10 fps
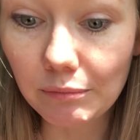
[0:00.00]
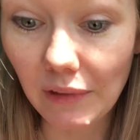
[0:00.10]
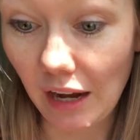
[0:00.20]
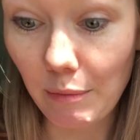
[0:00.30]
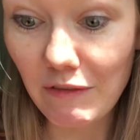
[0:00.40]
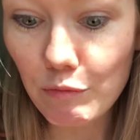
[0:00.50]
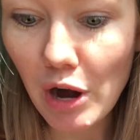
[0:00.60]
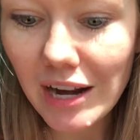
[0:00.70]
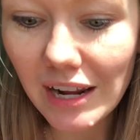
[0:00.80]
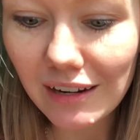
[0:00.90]
that I'm even
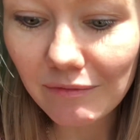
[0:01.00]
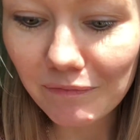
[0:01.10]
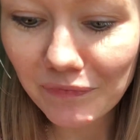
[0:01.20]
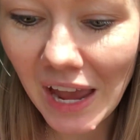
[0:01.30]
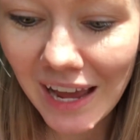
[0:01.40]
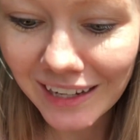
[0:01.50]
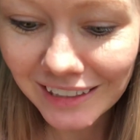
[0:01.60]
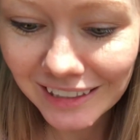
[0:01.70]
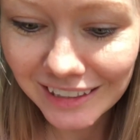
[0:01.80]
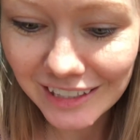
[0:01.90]
pregnant.
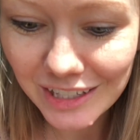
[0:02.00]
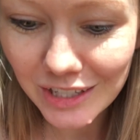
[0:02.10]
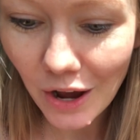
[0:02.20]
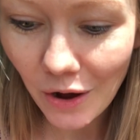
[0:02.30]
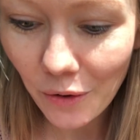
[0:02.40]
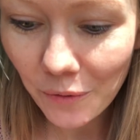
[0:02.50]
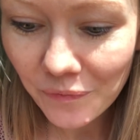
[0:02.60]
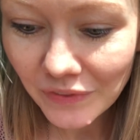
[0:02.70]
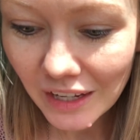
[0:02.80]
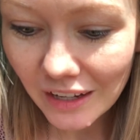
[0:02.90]
So
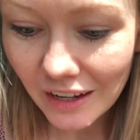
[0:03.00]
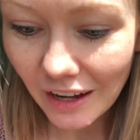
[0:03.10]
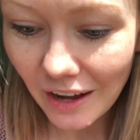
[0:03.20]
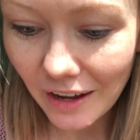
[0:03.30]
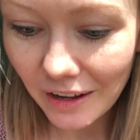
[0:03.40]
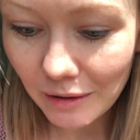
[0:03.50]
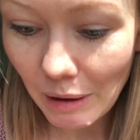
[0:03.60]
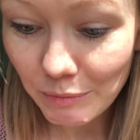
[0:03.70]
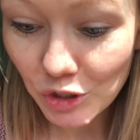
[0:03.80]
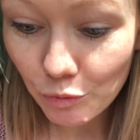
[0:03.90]

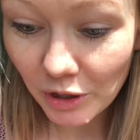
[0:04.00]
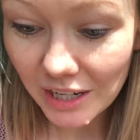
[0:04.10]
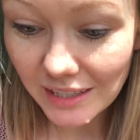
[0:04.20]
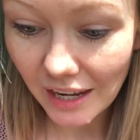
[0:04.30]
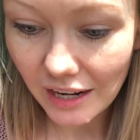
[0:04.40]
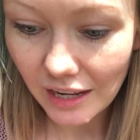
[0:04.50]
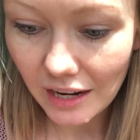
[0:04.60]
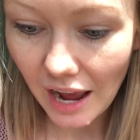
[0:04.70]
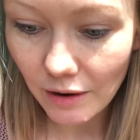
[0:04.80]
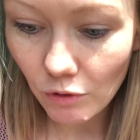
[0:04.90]
I'm super excited.
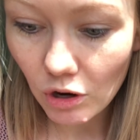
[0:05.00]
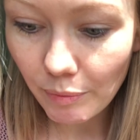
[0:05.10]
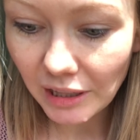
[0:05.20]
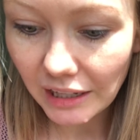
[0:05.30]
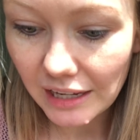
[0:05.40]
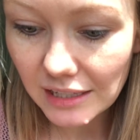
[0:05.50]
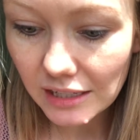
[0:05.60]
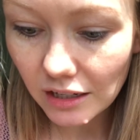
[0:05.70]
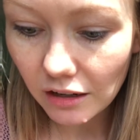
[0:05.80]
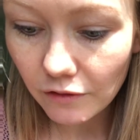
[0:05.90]
I wrote up a
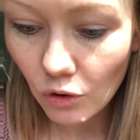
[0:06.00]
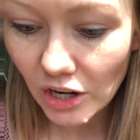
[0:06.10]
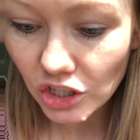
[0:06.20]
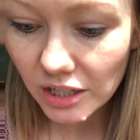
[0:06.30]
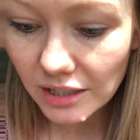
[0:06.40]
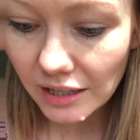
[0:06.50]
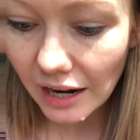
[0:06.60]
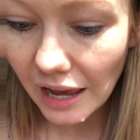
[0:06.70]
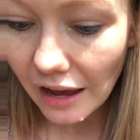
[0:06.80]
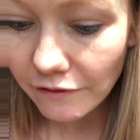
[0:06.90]
list of questions that I
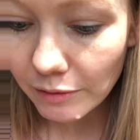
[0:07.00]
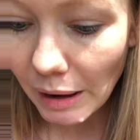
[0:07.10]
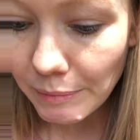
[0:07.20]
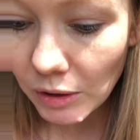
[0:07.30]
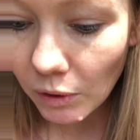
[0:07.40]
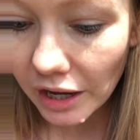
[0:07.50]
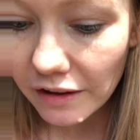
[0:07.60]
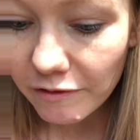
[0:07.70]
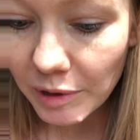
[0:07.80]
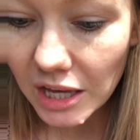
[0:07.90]
have for my
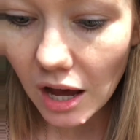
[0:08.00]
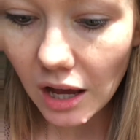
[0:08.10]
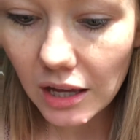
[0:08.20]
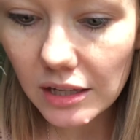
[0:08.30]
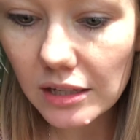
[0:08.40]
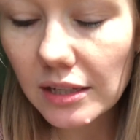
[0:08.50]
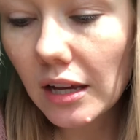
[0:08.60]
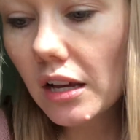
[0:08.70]
midwife, because